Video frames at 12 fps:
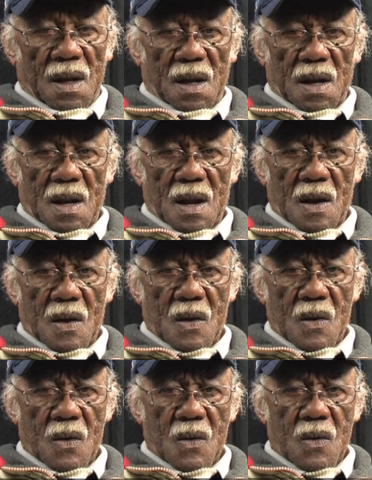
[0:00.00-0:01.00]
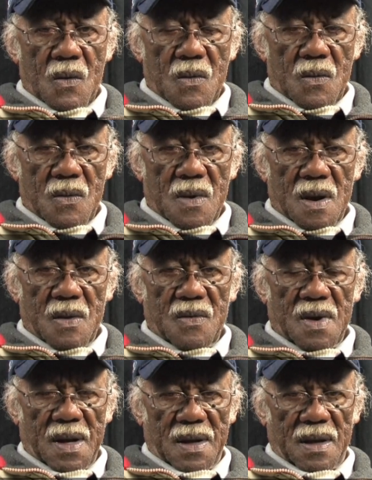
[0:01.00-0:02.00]
No, not
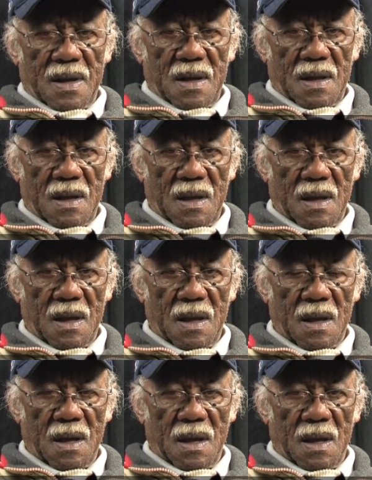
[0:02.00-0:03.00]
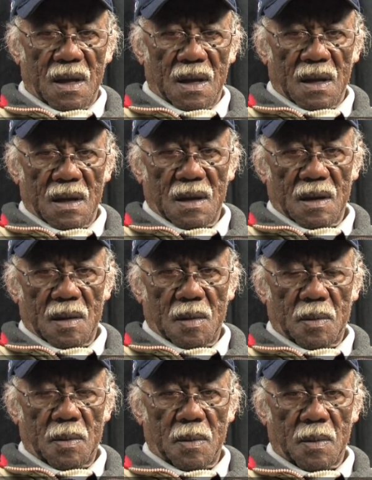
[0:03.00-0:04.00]
really. The
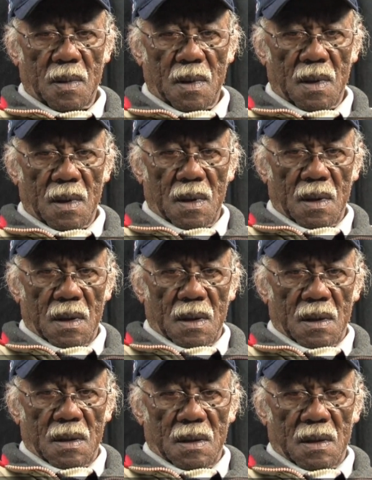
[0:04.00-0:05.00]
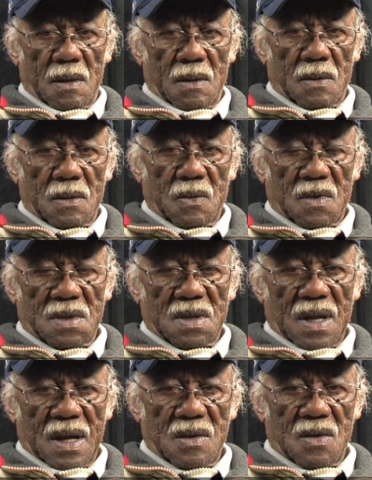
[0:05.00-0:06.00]
only ones
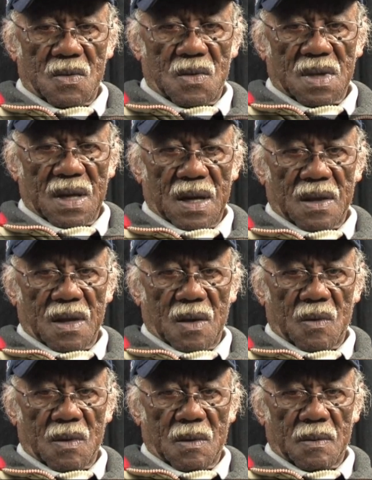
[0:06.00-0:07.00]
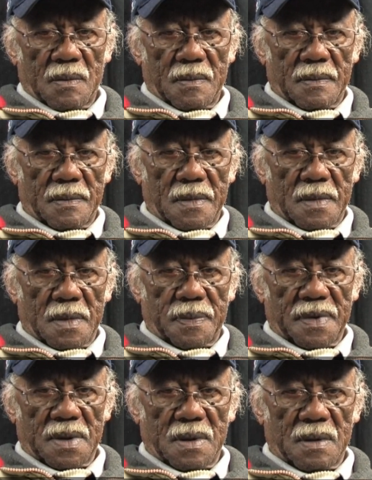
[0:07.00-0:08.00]
that I knew were there, they were up
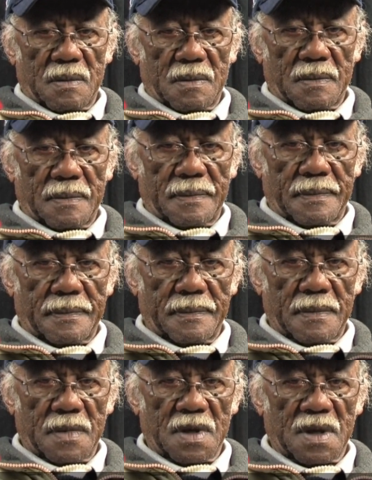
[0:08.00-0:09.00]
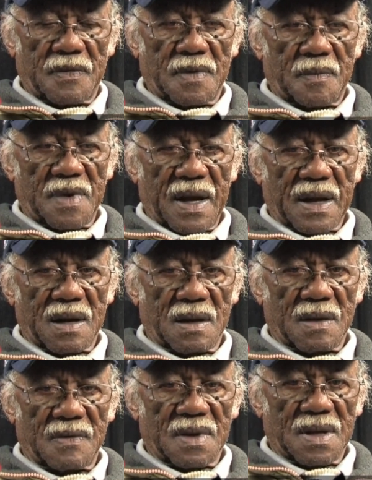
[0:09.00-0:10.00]
in a different bracket,
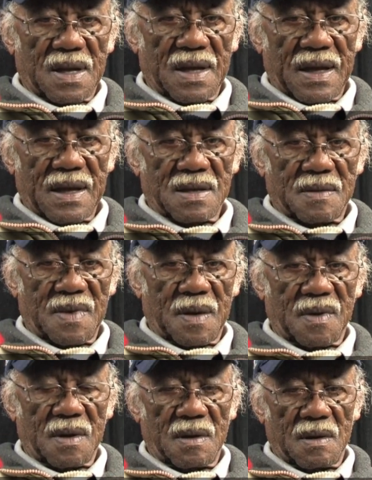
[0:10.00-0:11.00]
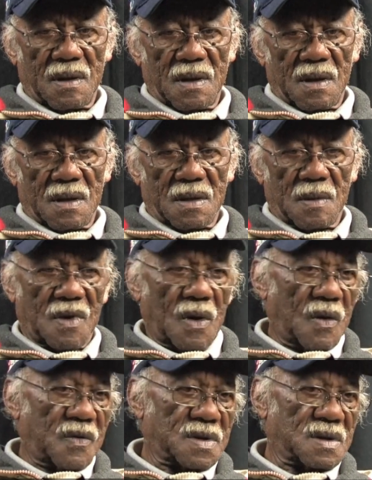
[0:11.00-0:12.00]
different class, maybe some
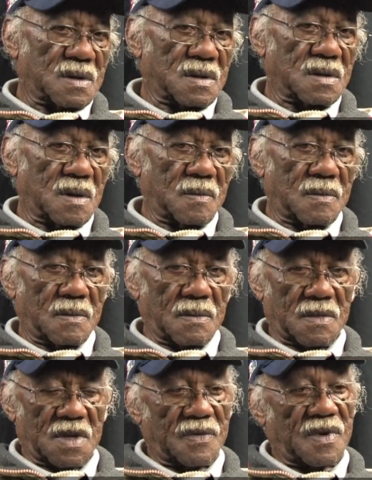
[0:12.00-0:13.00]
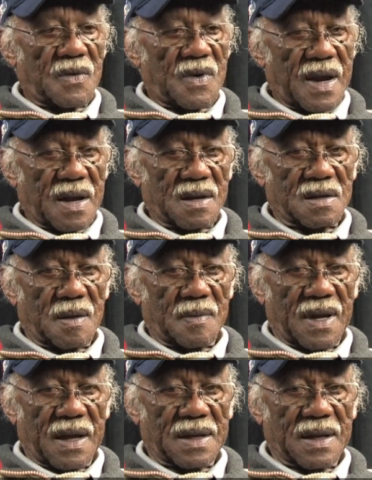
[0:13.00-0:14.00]
officers, some different rank or something
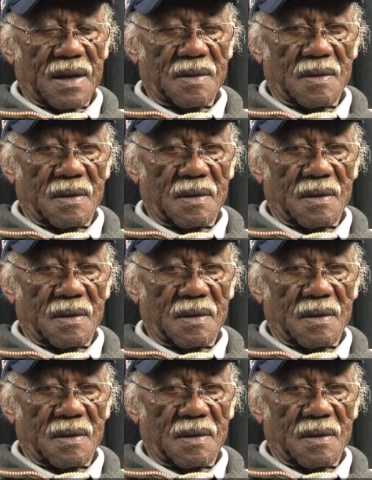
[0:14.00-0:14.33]
like that,